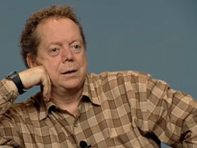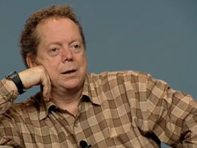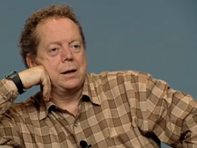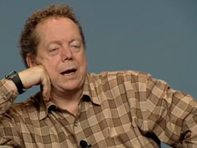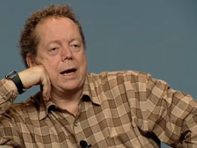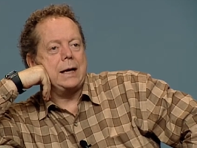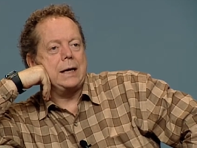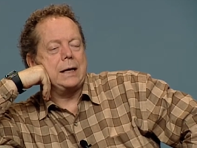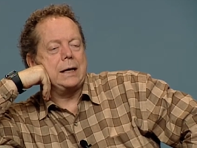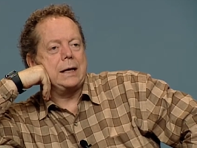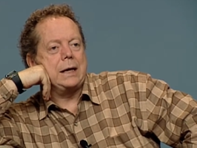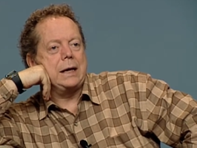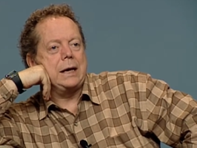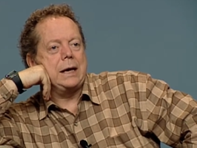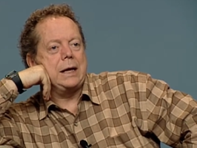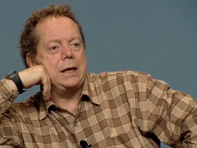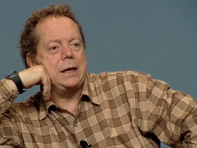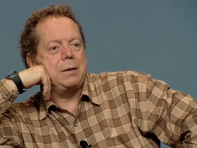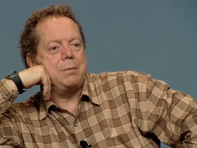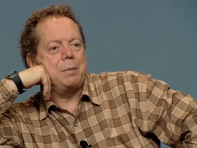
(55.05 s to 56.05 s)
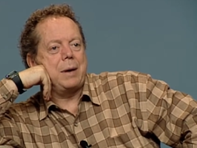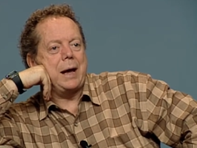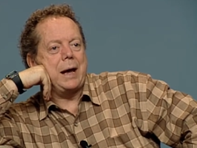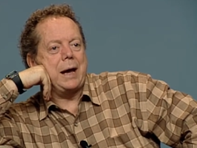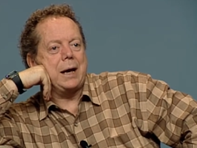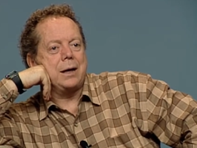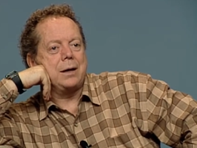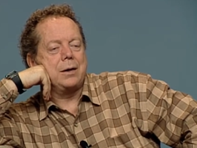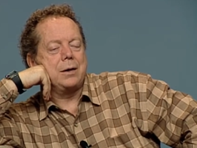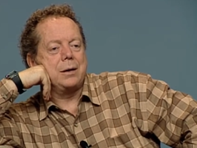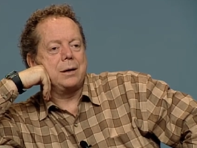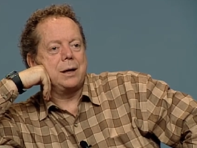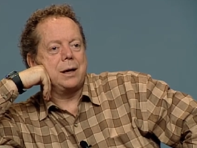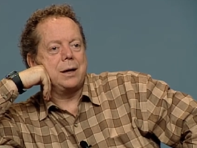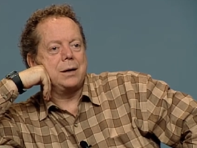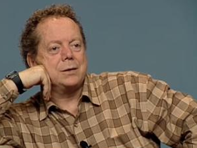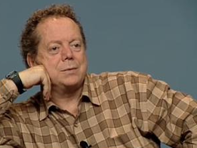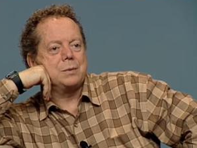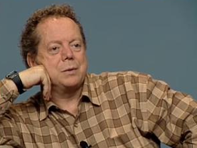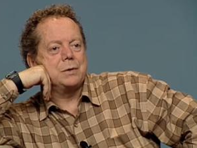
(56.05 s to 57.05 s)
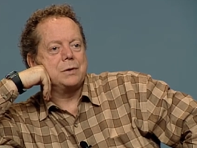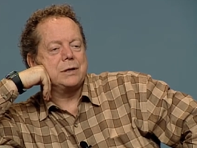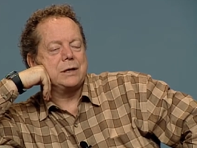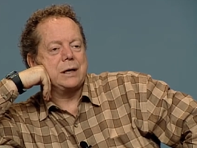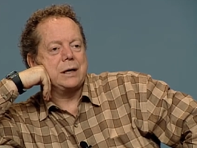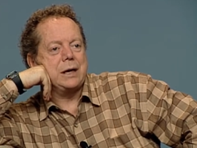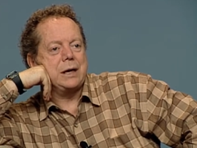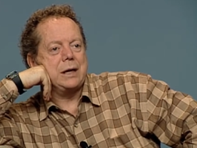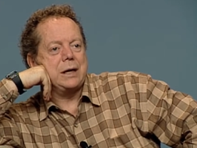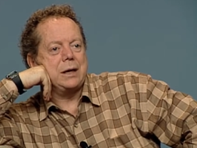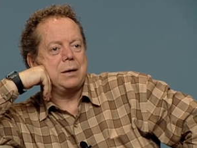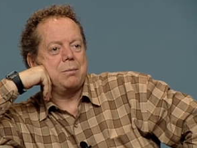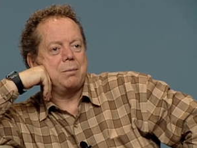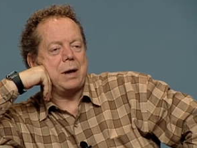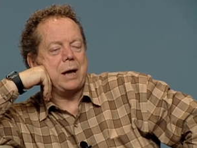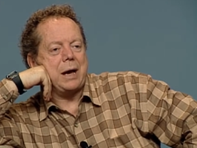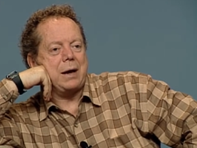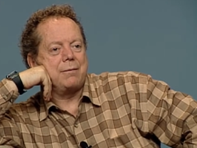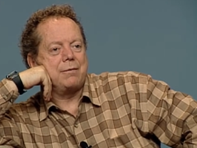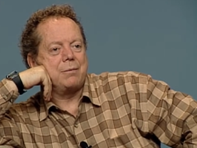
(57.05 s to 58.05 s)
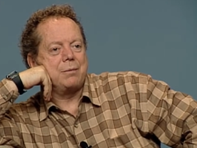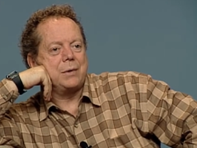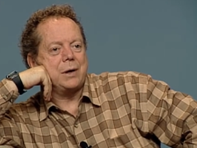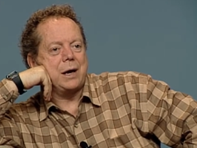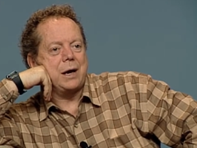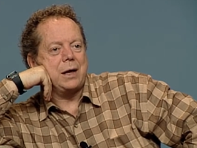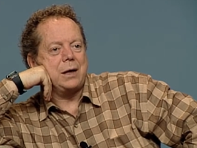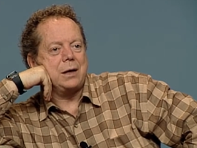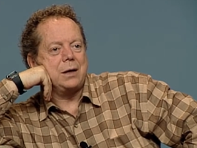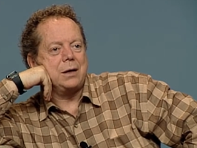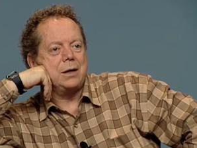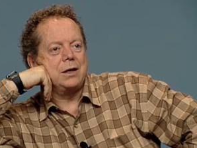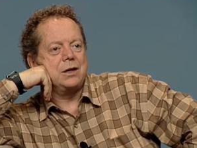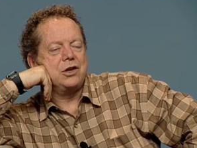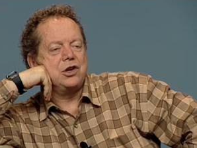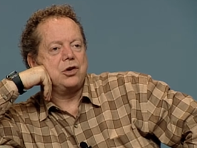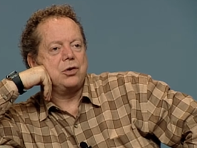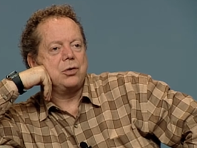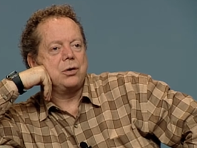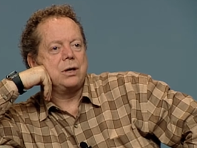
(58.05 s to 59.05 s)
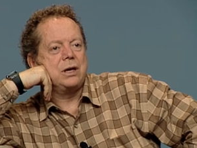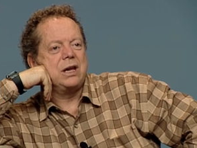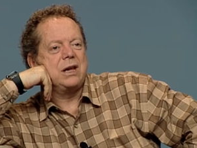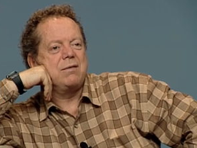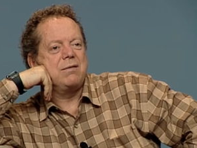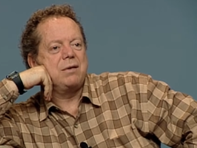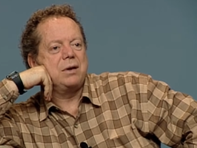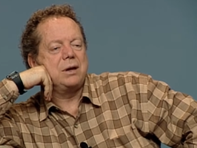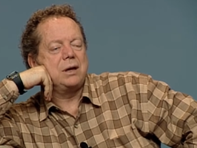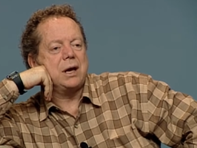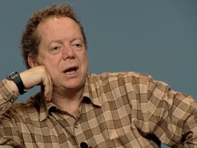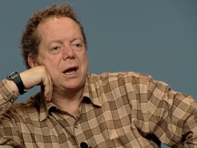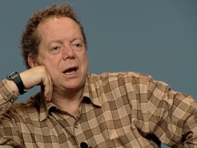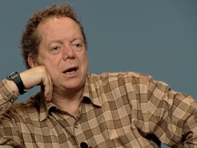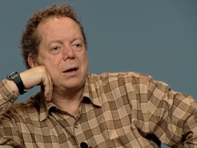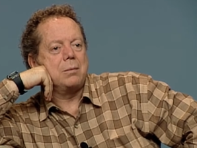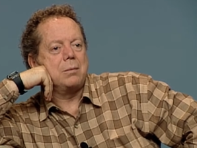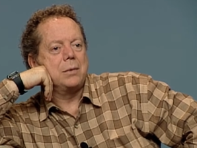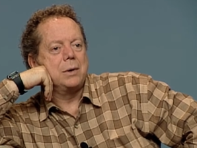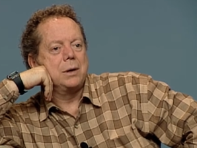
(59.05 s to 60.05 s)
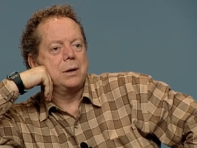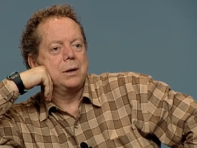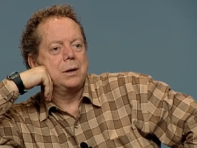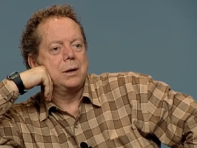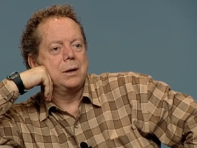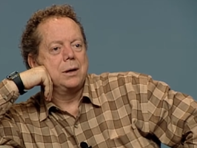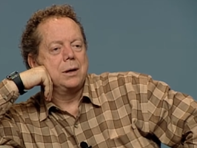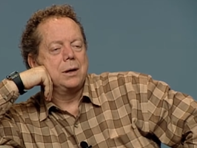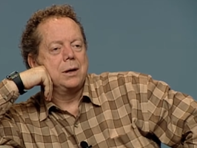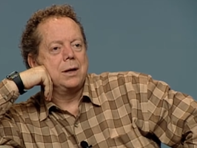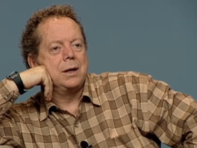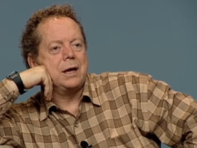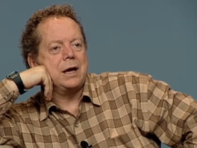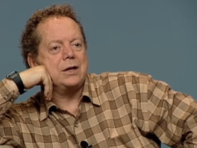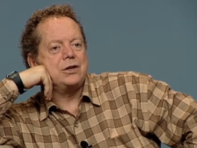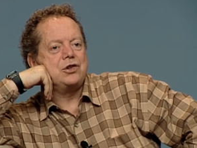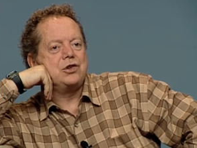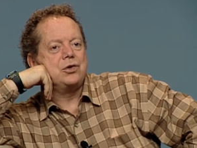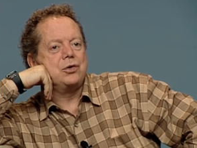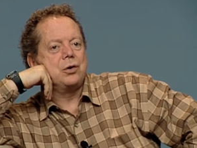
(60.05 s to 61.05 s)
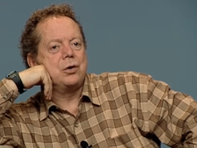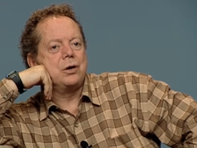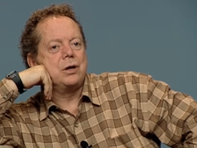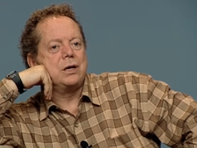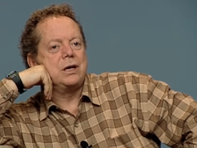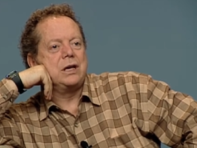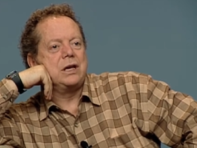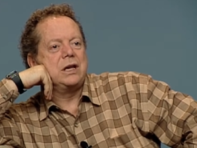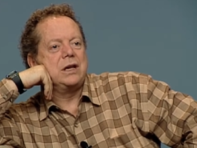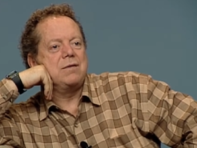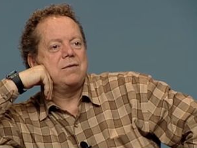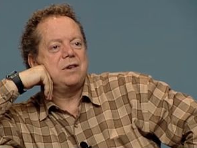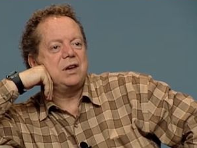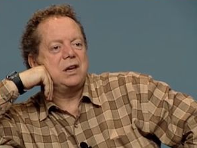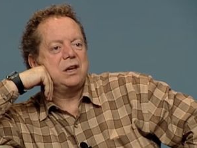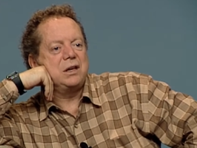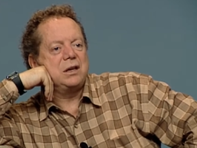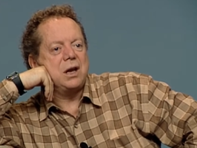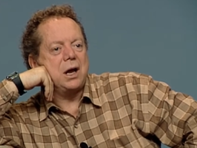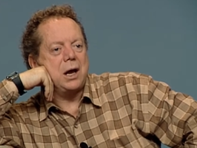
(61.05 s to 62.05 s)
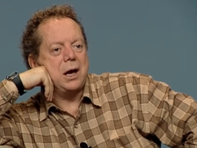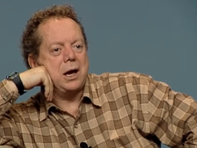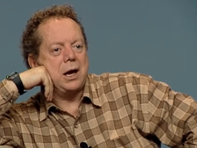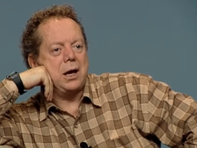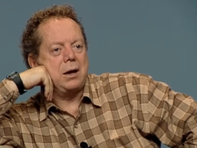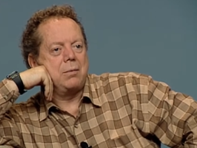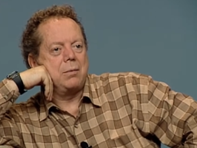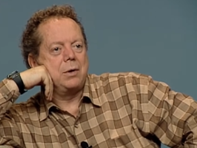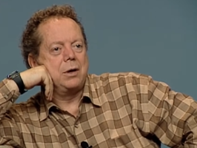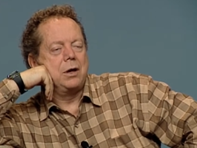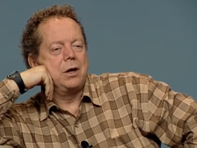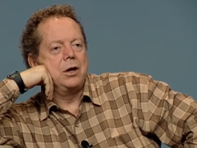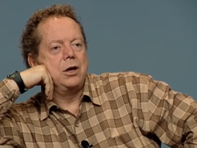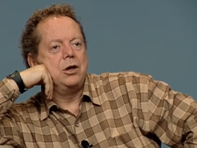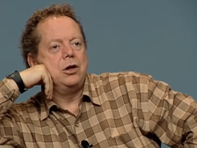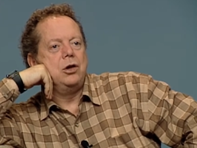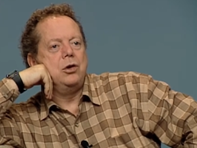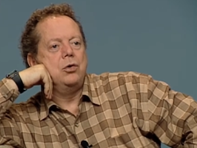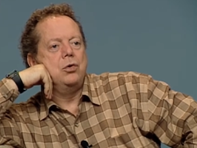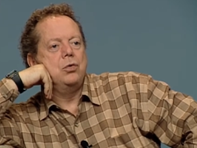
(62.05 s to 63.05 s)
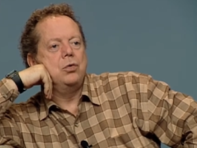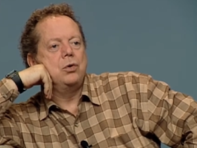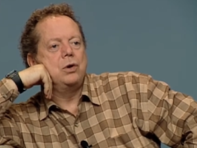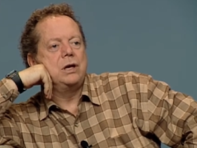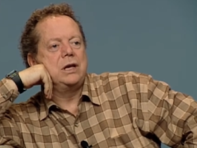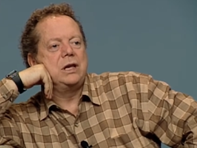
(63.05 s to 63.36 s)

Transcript: I didn't get anything back. You're not supposed to get anything back from tithing. You're given time. That's your giving time. You